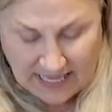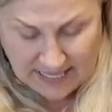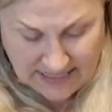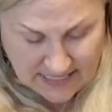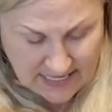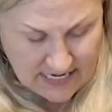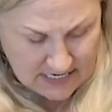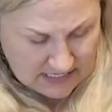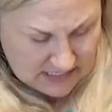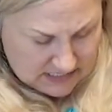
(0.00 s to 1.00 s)
and then
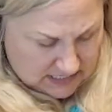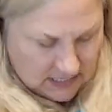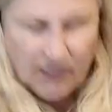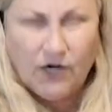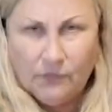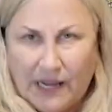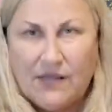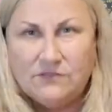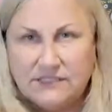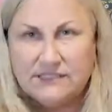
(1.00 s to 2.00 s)
cut
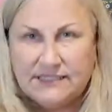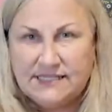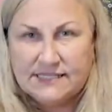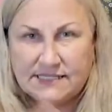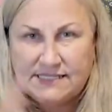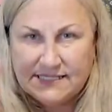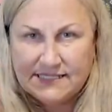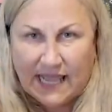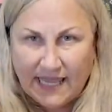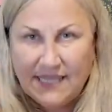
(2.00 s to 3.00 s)
around these
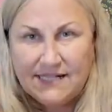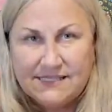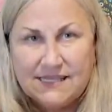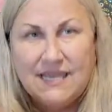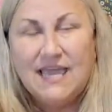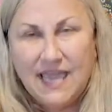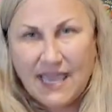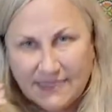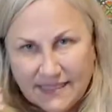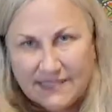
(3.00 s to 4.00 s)
designs
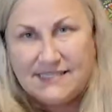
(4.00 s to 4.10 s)
and then